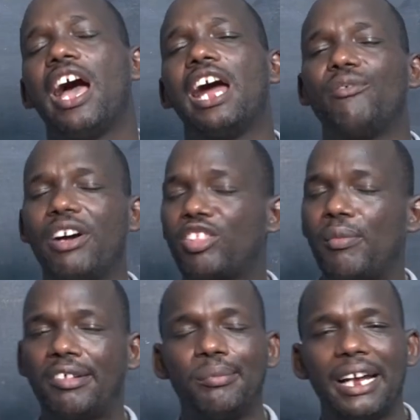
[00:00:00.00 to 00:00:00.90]
advanced
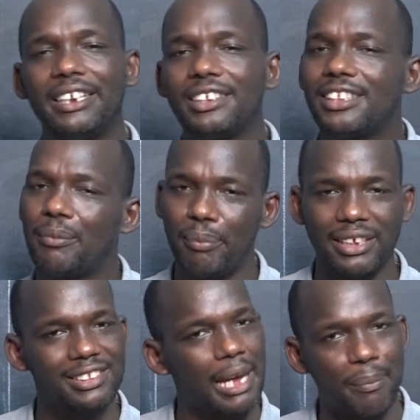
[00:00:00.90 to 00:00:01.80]
mathematics, and
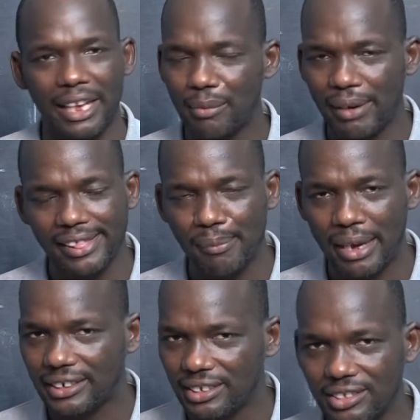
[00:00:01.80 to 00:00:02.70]
basic applied
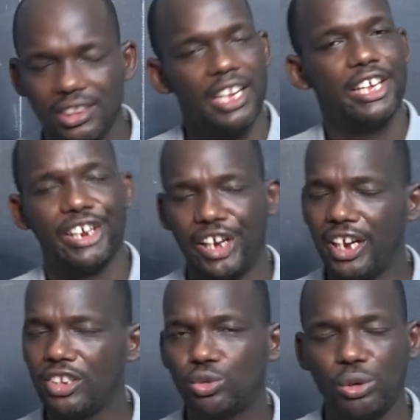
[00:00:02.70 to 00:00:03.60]
mathematics.
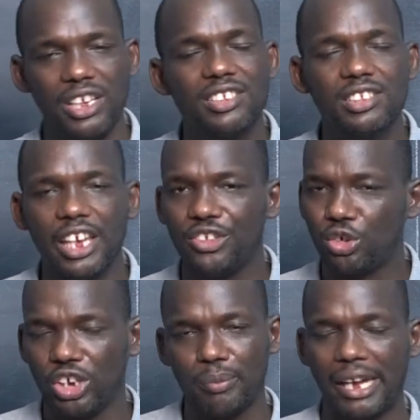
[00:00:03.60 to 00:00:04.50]
Real students
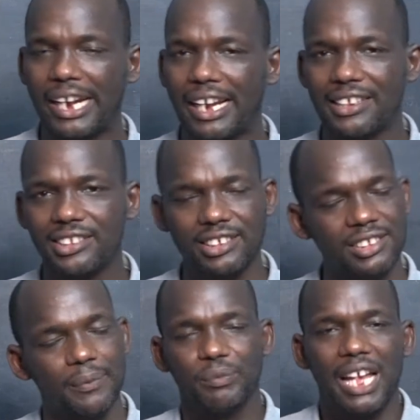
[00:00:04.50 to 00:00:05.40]
enjoyed my
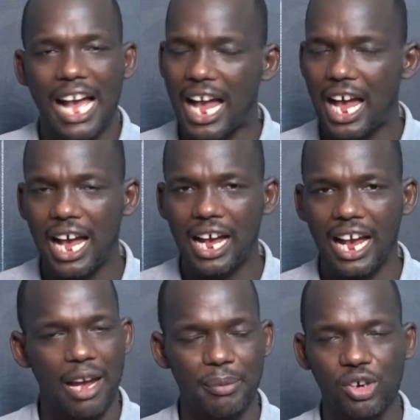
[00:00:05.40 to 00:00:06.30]
classes
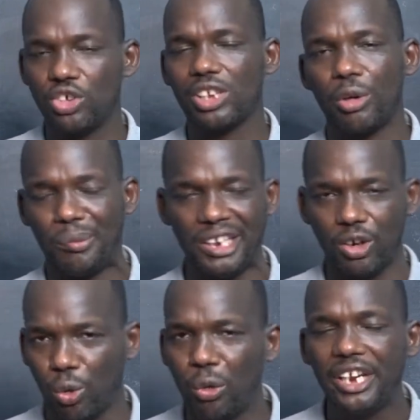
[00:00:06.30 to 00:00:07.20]
because I will be
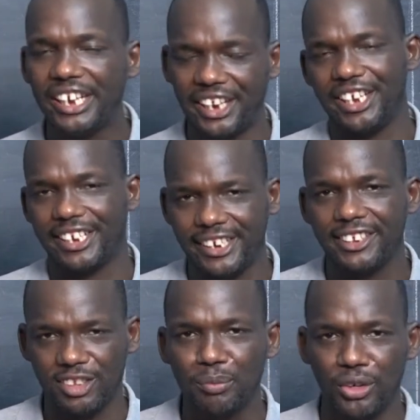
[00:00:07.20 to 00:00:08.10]
including the year
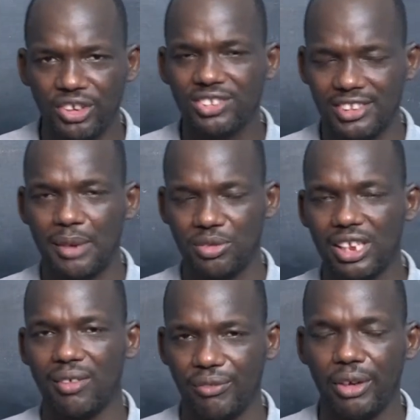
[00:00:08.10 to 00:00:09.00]
testimonies
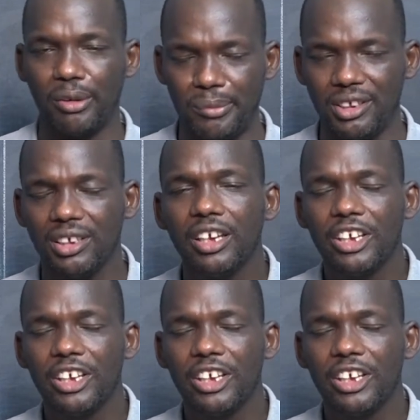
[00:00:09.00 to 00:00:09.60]
themselves. They will be